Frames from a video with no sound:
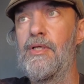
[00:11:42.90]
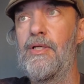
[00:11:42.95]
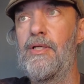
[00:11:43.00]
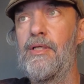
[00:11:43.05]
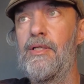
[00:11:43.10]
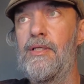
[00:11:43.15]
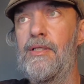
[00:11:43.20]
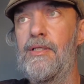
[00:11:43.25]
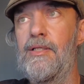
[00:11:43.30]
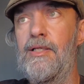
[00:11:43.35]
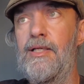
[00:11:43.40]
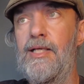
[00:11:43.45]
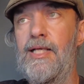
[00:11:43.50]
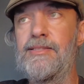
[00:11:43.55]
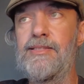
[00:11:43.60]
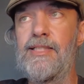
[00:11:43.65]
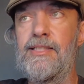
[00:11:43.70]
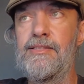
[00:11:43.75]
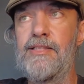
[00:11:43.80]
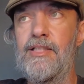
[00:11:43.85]

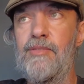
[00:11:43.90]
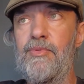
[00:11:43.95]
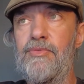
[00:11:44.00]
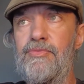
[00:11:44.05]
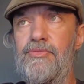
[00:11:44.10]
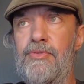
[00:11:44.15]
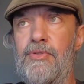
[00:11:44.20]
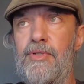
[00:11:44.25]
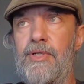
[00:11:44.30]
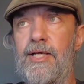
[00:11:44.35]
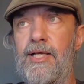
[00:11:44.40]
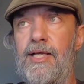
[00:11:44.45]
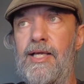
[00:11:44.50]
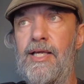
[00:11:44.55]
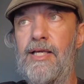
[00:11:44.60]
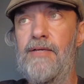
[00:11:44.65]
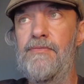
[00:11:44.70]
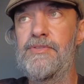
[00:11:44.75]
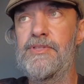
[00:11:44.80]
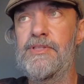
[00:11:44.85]
As I said before, I have